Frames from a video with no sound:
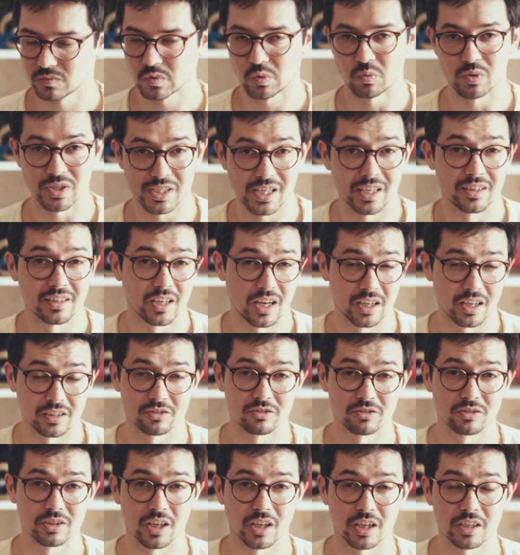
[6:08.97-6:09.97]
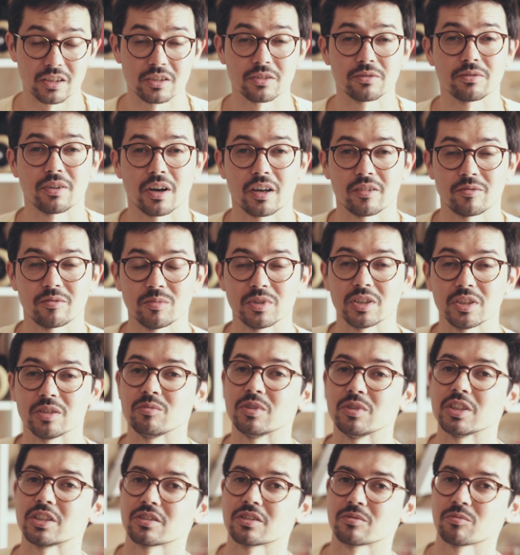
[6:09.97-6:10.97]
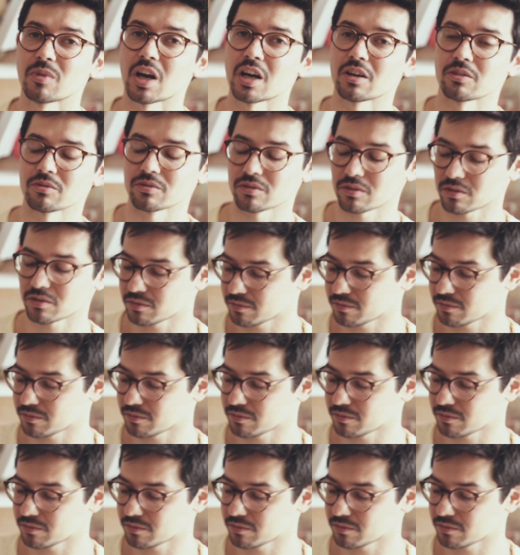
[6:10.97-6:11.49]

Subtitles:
with that 195 millimeter mount.